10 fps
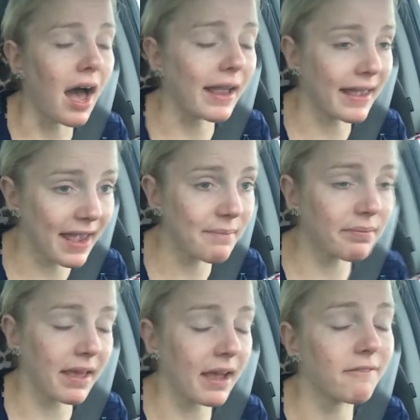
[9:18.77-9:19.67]
a game
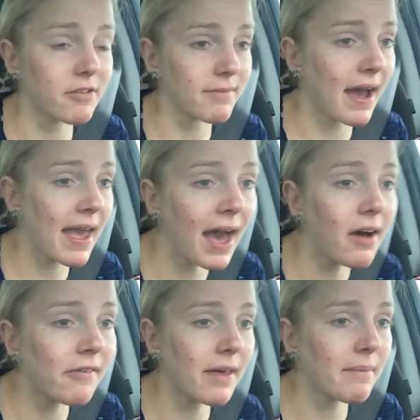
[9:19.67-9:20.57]
plan for my
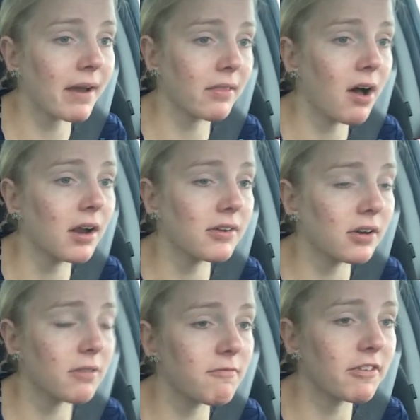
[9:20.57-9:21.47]
health and my long
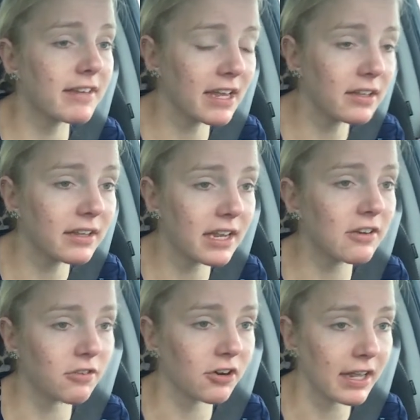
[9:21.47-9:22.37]
term fertility
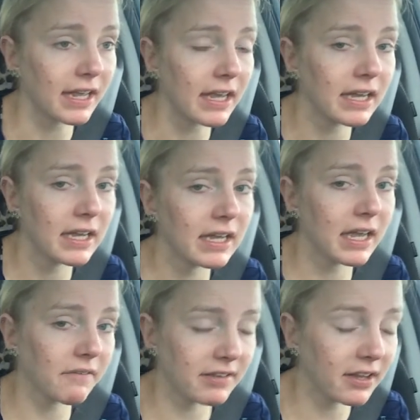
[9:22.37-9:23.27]
journey
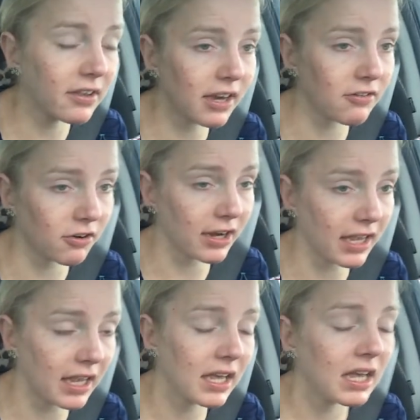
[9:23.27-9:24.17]
Infertility
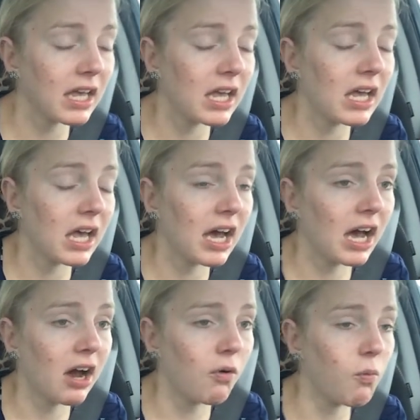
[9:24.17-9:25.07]
journey
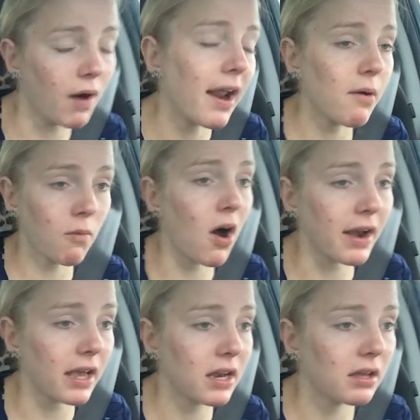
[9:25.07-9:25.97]
what I
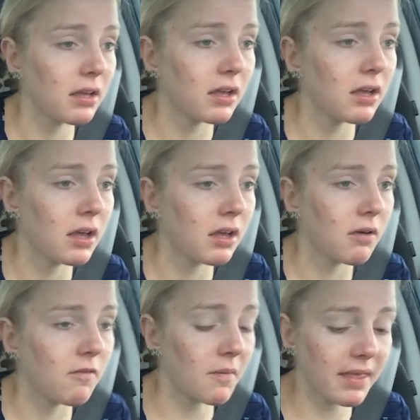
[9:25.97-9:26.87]
wanted.
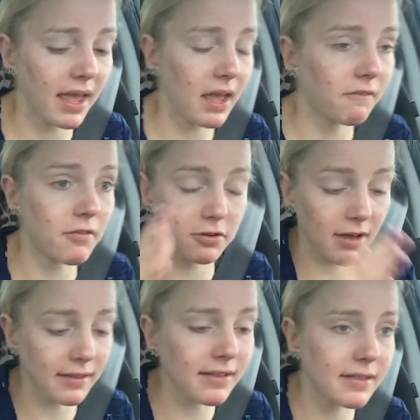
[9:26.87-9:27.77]
From the from
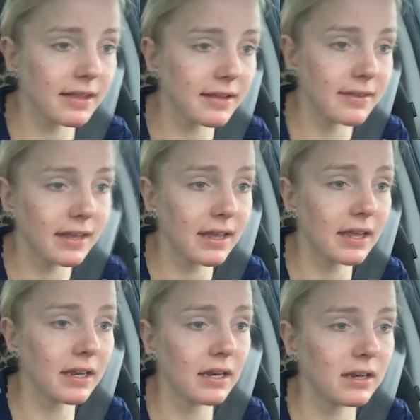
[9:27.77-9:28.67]

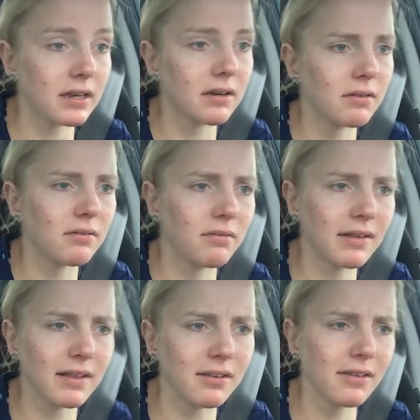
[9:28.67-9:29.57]
2016
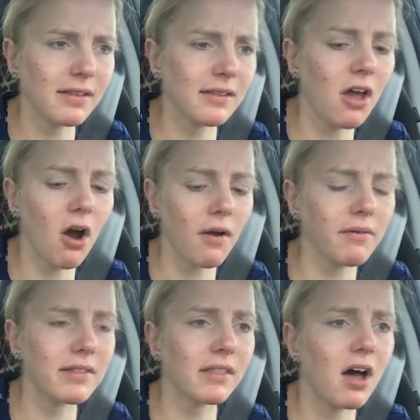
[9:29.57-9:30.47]
was it 2000? No,
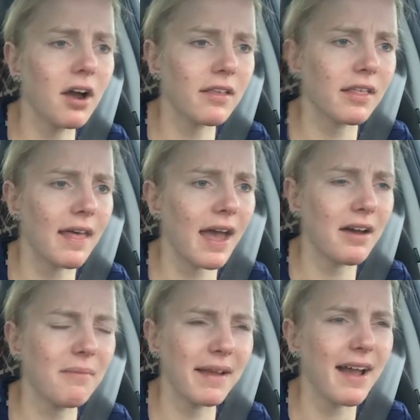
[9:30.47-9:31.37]
it was longer than
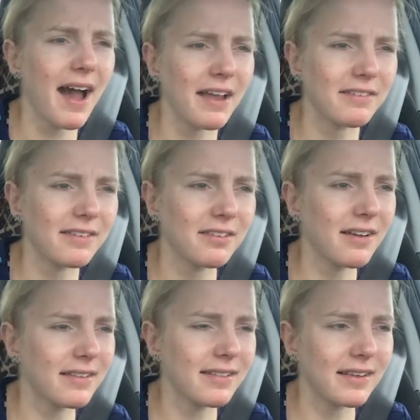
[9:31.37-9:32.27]
that. Oh my gosh,
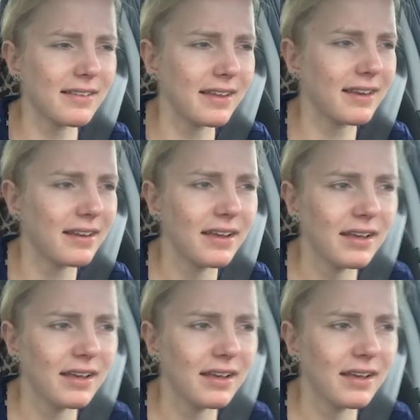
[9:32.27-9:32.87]
2016.